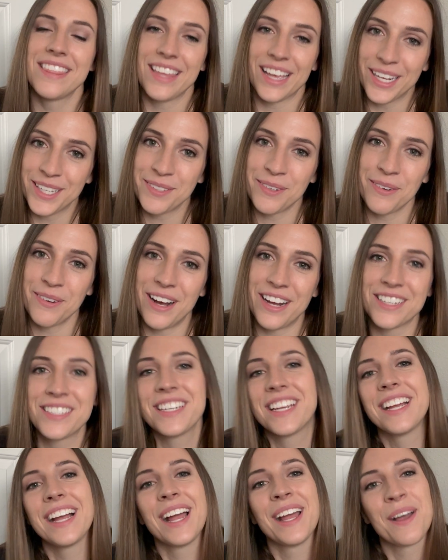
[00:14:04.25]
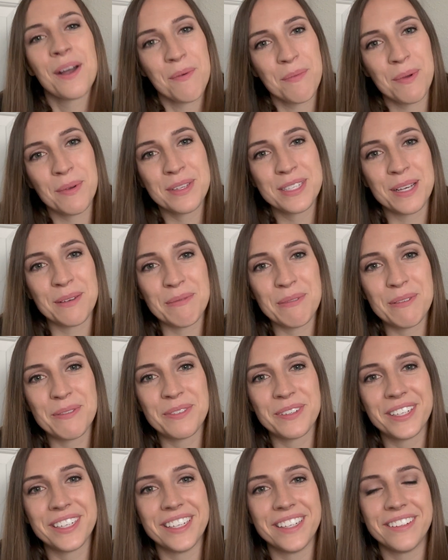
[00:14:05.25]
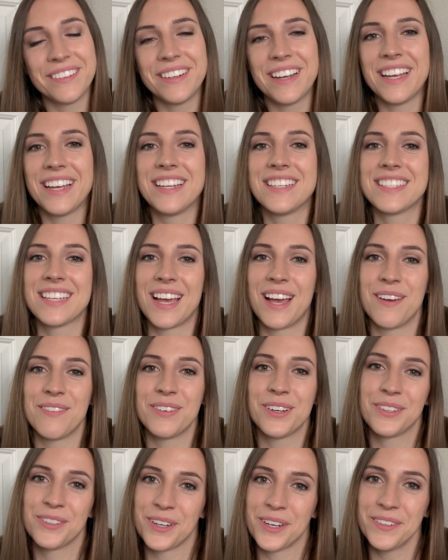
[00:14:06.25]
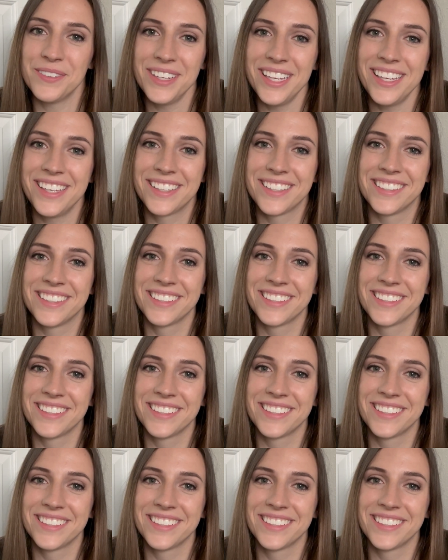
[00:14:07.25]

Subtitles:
Thanks for watching. I hope it was helpful for you, and have a great week.